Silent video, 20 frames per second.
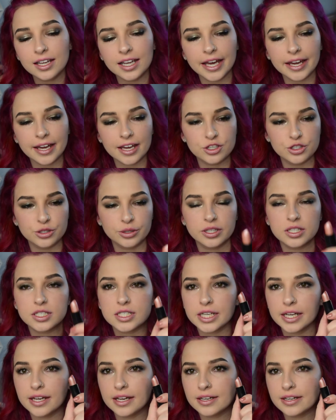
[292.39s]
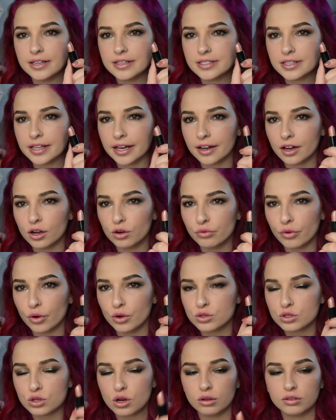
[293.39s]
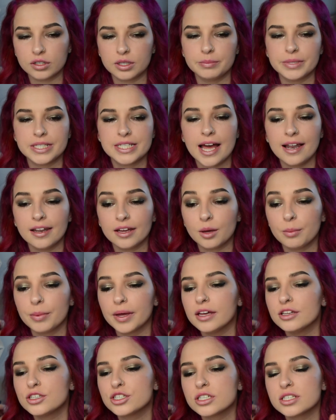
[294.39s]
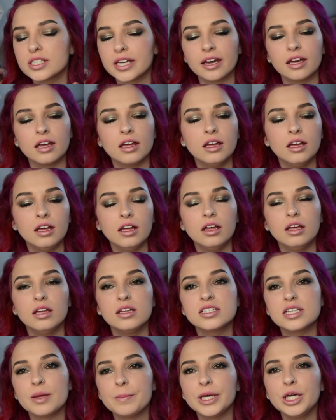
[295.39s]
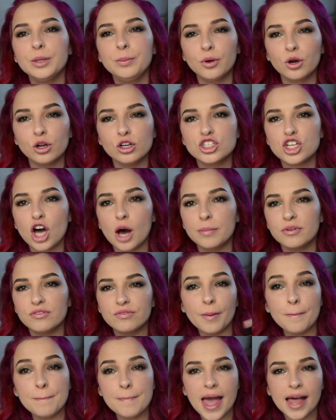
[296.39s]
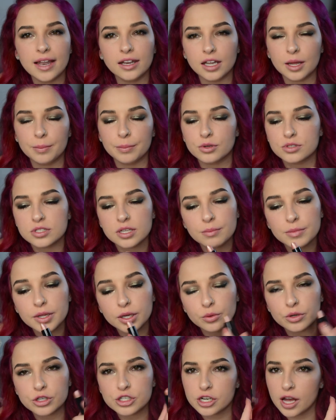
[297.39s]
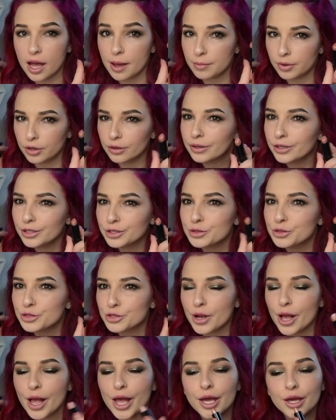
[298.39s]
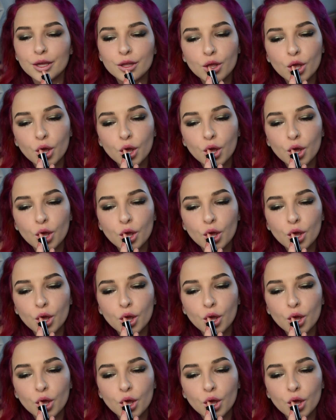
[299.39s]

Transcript: Like, as you can see, it is like a rose goldy metallic, but it's just like something you'd put on top of a matte lip or something, which I'm going to try.